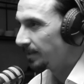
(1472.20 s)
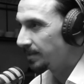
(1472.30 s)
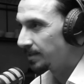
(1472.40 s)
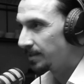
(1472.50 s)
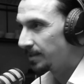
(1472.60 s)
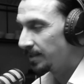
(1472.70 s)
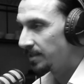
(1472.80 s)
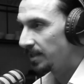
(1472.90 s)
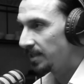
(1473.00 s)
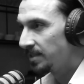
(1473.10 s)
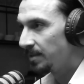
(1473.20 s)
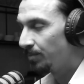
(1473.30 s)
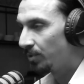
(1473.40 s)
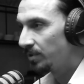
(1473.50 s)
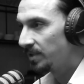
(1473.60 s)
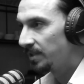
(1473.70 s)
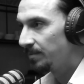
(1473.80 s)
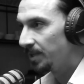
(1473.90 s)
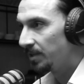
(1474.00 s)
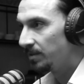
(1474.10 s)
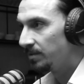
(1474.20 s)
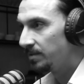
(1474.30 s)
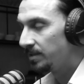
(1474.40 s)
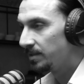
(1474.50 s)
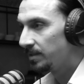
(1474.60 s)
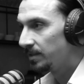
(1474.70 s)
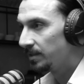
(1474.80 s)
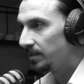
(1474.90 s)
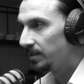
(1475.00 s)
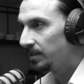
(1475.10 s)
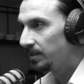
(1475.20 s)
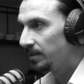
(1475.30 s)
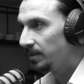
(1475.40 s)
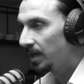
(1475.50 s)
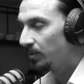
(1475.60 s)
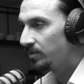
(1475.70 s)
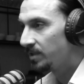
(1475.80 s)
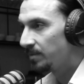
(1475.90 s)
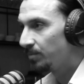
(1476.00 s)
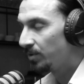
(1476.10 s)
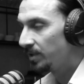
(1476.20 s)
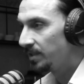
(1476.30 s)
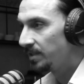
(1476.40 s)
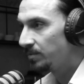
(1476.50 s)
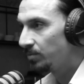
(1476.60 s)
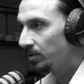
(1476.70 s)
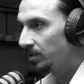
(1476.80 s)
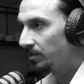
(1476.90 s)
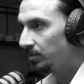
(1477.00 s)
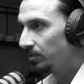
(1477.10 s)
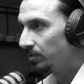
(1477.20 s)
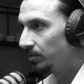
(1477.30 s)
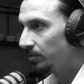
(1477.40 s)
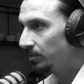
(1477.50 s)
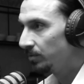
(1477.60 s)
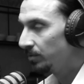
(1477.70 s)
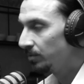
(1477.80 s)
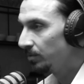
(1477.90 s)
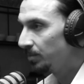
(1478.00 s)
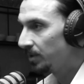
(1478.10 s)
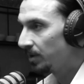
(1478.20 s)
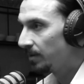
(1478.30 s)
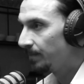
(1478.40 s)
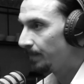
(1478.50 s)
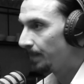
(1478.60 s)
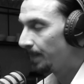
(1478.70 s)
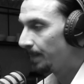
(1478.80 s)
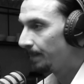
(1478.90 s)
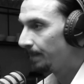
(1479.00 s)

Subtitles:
is less important, because I was not born in this world to become